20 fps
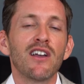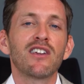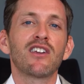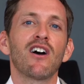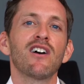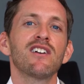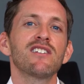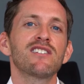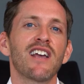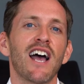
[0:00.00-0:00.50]

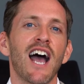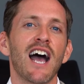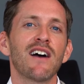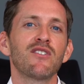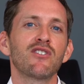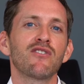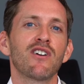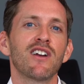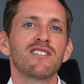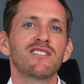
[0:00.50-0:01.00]
Guys, have
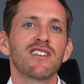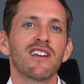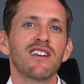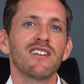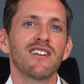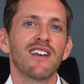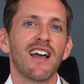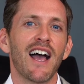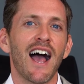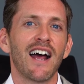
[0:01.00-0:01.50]
a great
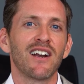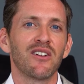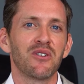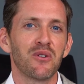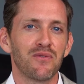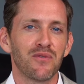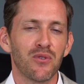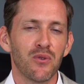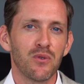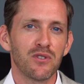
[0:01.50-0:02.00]
day, and I
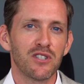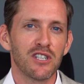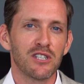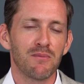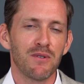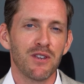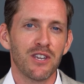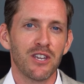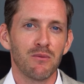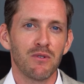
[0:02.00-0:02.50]
look forward to
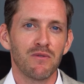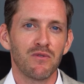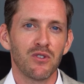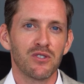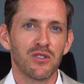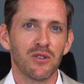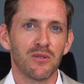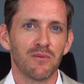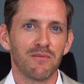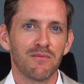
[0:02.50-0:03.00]
speaking with you
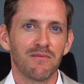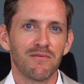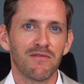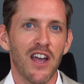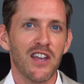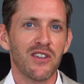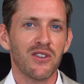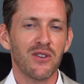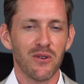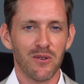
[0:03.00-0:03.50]
soon.
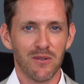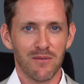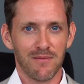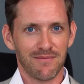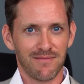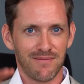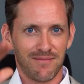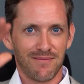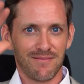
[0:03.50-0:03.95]
Thank you.